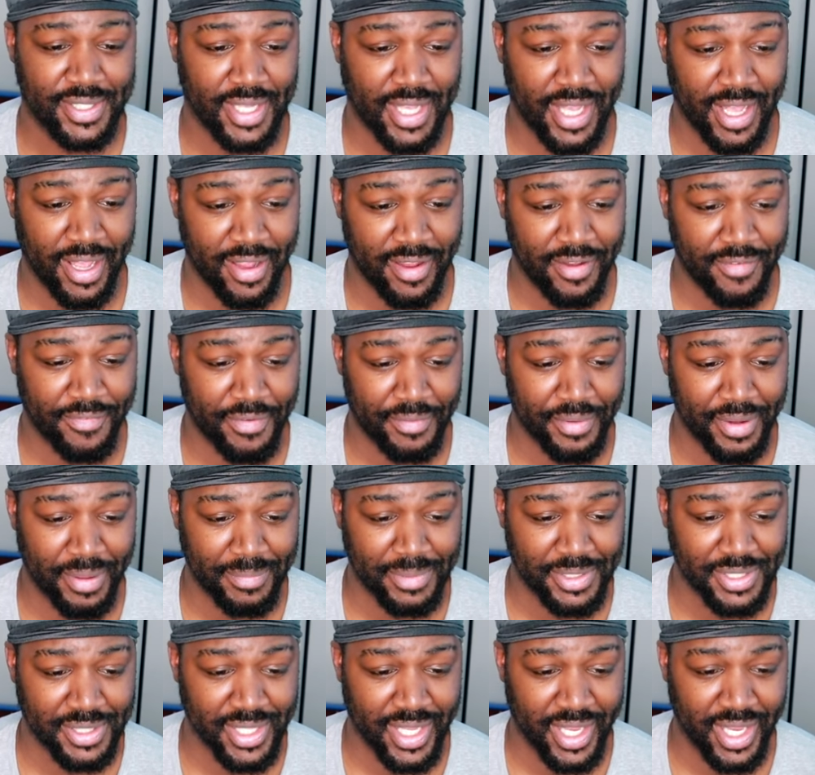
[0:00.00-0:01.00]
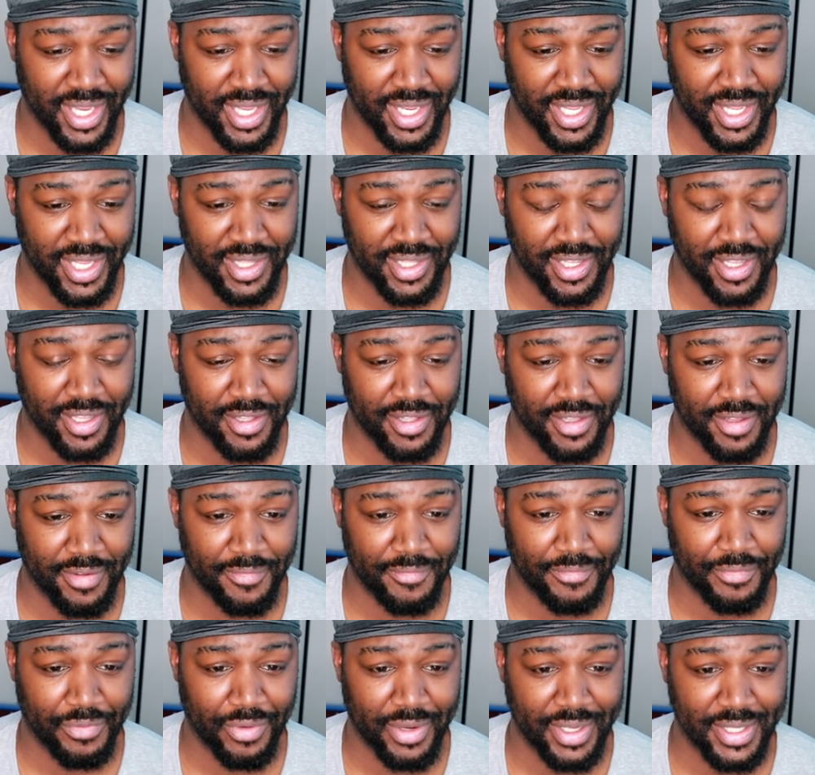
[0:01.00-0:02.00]
Uh, if I'm not mistaken, he did the
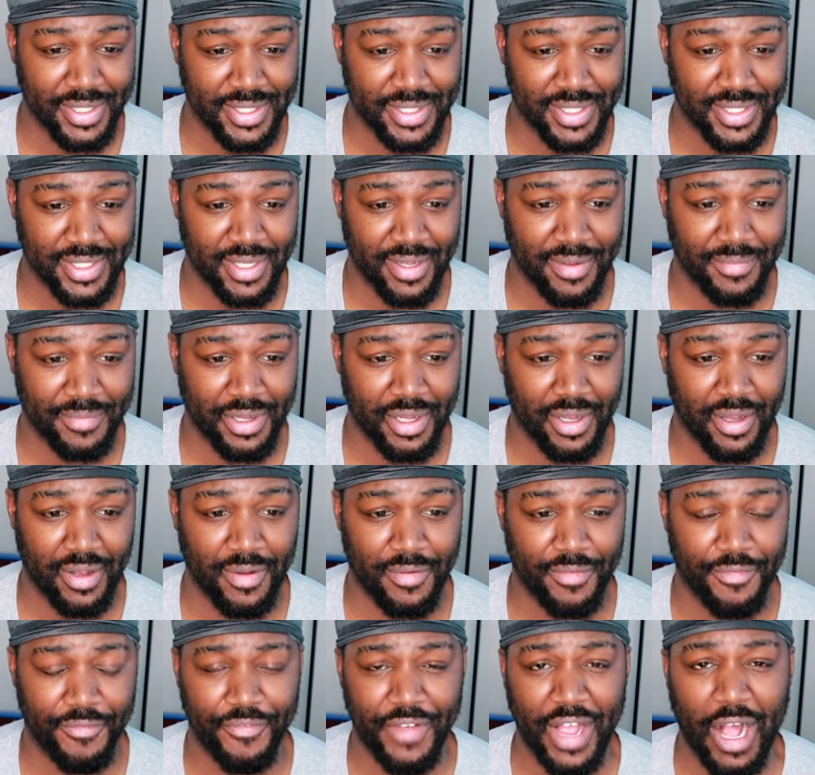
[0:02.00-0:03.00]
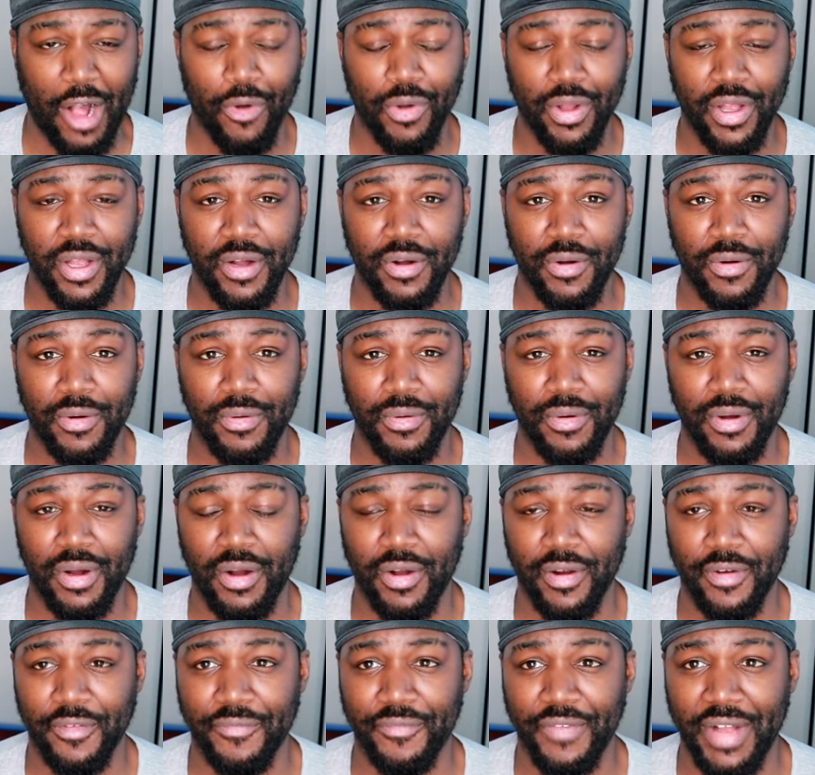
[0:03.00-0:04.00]
voice of uh, Falco
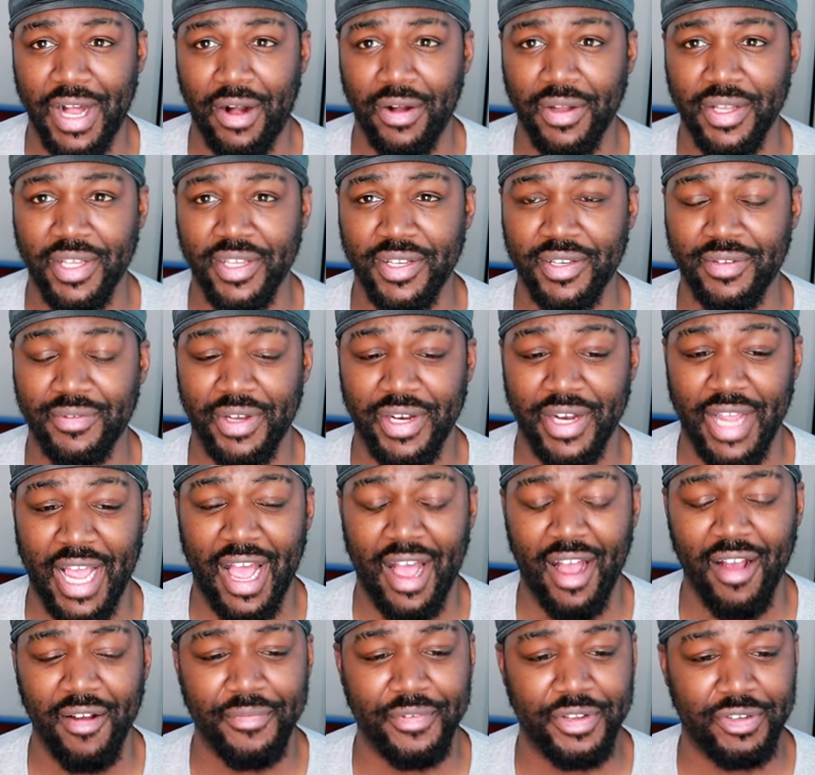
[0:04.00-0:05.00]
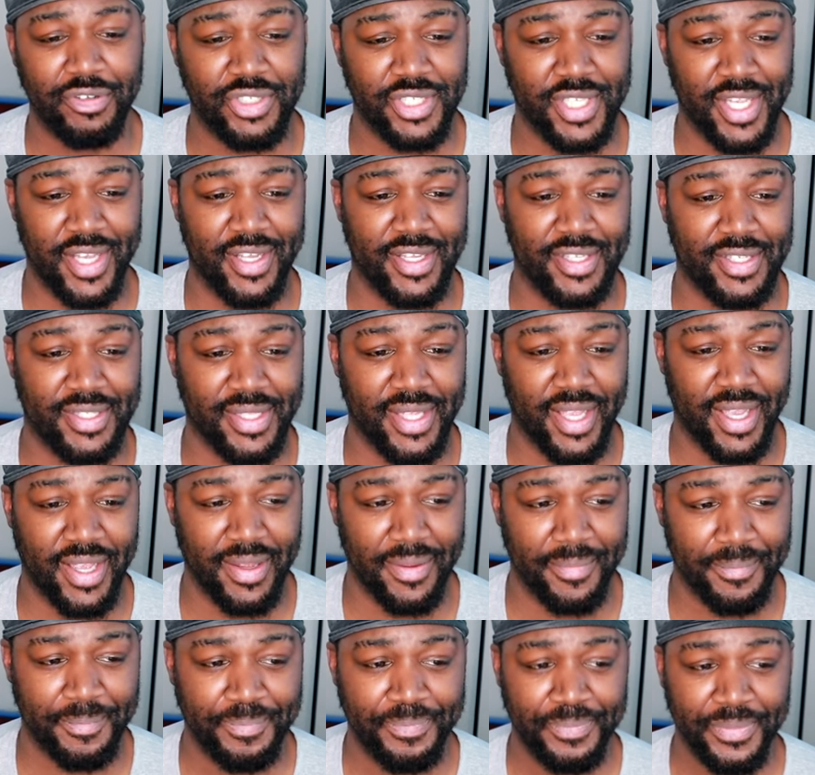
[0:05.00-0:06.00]
or Falcon, or however you say his
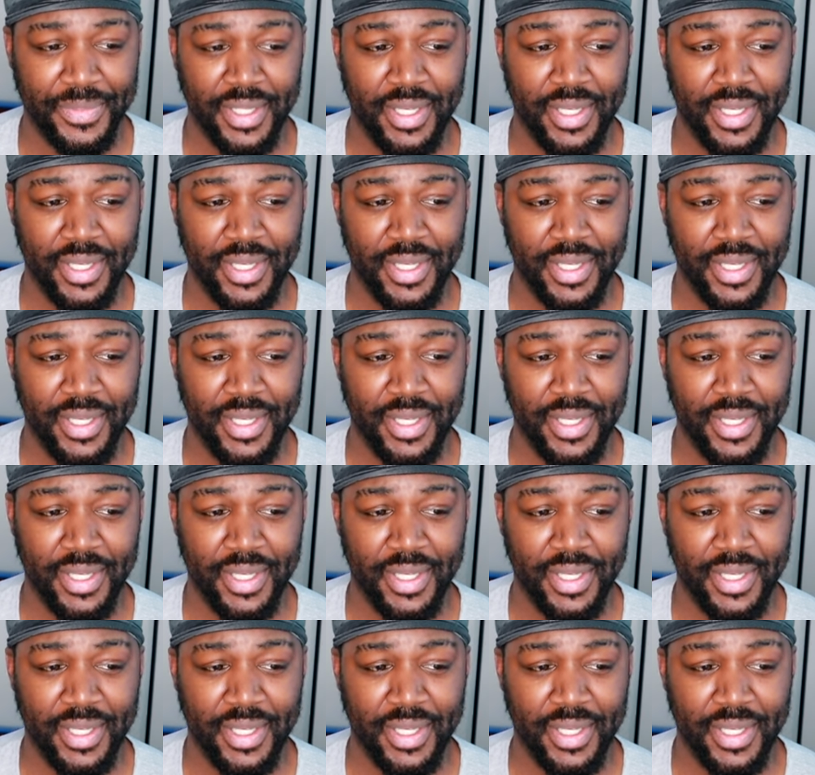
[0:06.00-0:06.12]
name.